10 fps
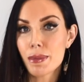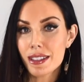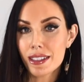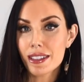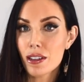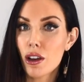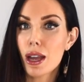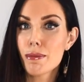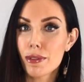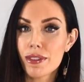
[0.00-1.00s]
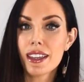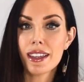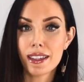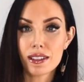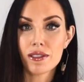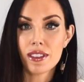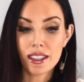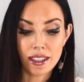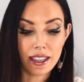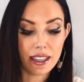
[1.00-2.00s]
busy time of the end of the
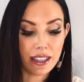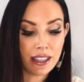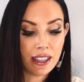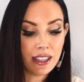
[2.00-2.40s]
year.